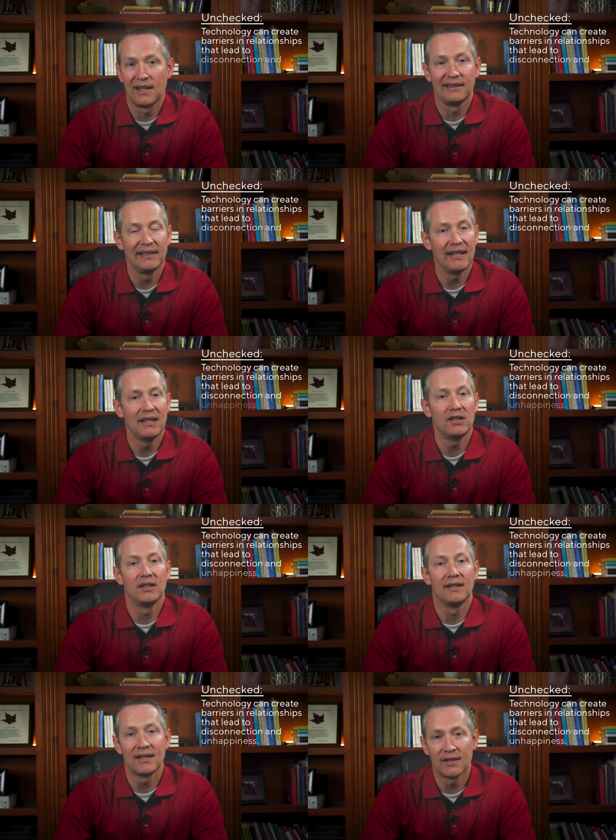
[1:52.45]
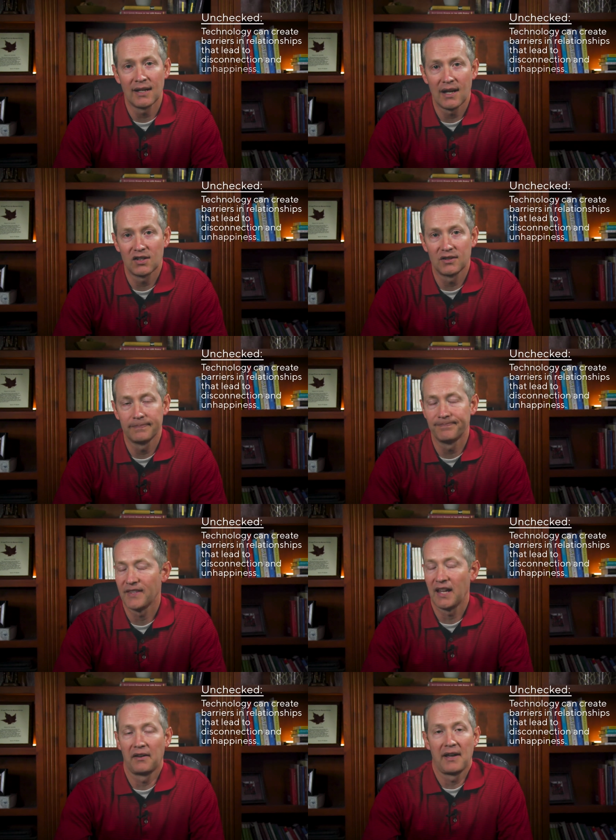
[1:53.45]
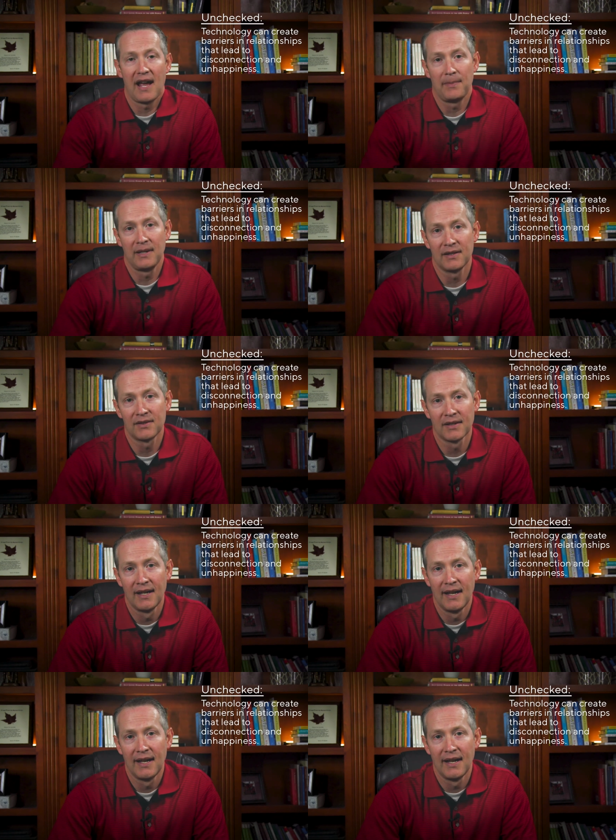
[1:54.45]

that lead to disconnection and unhappiness.